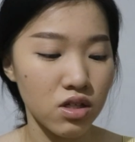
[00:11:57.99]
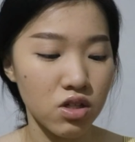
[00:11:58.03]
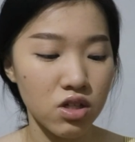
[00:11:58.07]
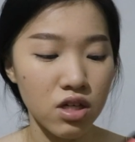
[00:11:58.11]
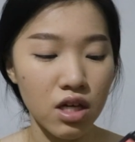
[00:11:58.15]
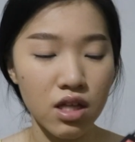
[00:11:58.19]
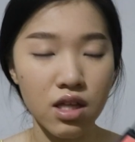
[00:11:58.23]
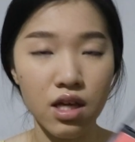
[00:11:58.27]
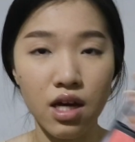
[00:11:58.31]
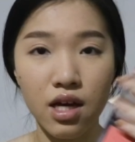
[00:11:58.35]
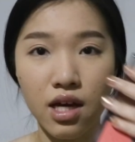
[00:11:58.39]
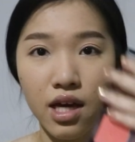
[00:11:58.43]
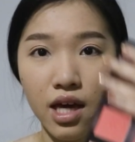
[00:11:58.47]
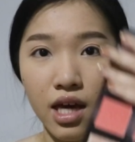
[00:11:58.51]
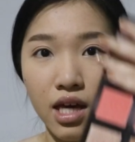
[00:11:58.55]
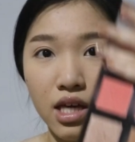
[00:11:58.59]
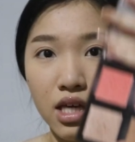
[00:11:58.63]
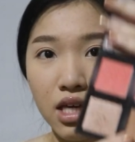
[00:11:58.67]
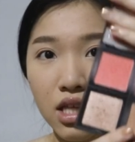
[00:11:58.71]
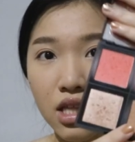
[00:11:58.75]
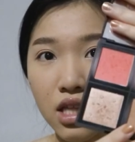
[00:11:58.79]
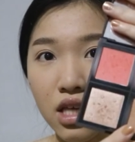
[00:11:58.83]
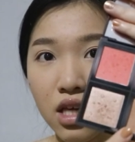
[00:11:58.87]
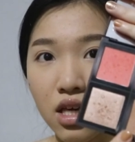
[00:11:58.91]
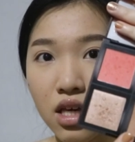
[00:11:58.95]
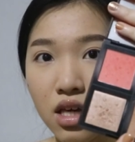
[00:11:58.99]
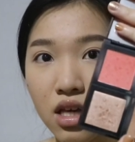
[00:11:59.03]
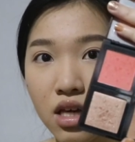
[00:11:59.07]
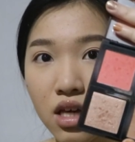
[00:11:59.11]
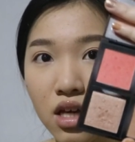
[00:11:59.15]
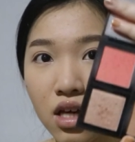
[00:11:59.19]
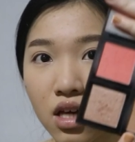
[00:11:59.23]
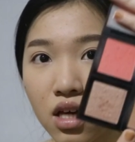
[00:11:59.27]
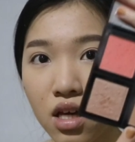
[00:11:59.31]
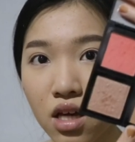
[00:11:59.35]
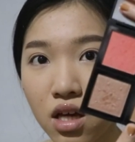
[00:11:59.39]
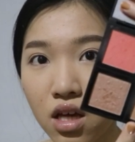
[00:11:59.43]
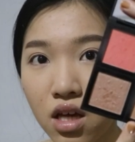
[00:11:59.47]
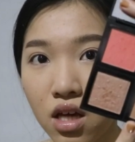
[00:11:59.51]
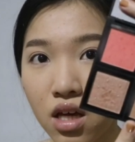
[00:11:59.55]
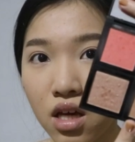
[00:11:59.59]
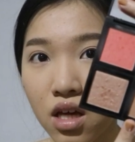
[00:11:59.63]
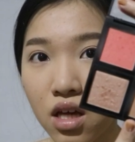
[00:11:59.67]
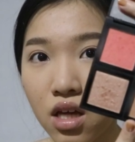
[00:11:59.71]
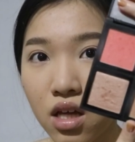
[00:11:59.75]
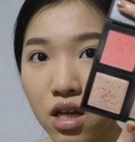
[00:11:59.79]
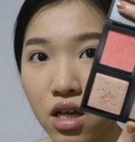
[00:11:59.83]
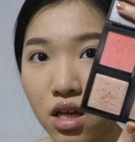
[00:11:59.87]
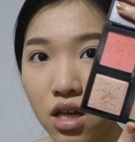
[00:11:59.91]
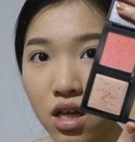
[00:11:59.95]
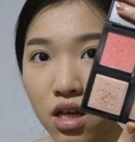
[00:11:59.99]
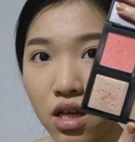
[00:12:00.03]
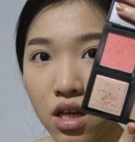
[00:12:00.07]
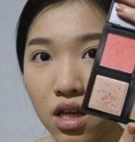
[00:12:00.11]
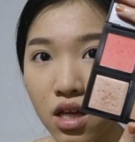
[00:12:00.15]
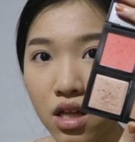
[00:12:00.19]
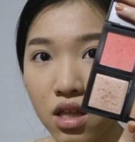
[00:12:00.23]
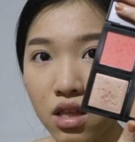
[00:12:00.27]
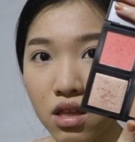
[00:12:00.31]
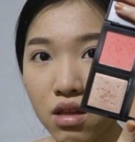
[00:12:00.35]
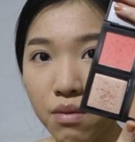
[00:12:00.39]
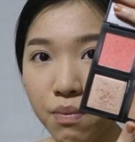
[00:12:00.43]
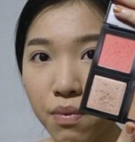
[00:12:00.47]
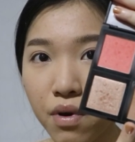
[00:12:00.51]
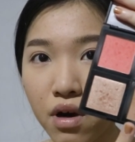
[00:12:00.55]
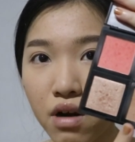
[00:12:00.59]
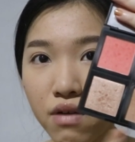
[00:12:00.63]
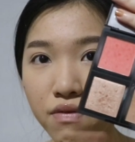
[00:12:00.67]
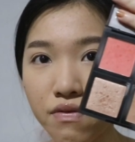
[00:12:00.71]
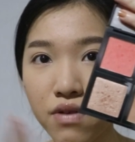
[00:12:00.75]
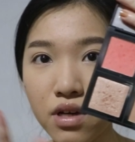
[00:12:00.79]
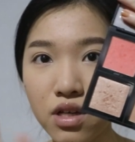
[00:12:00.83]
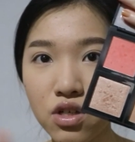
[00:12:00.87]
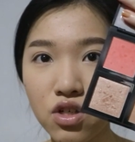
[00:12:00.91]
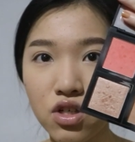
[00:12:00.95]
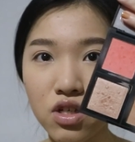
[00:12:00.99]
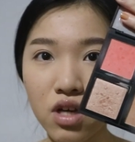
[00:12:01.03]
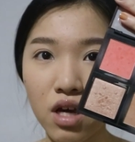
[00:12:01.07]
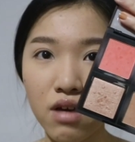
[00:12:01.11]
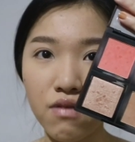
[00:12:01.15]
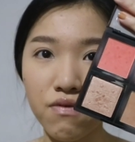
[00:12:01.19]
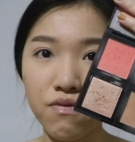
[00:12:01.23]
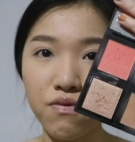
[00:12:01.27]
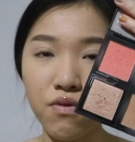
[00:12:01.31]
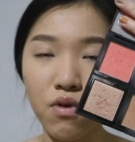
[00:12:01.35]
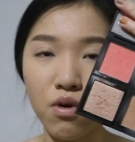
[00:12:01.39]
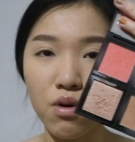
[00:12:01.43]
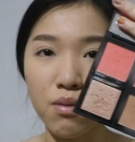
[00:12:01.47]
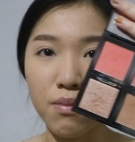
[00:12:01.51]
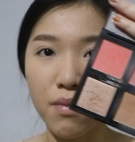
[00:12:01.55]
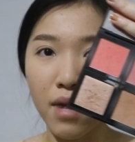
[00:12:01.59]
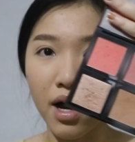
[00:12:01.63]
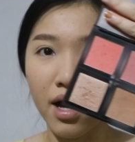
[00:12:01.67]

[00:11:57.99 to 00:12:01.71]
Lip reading: shade yang kayak gini. The perfect shade for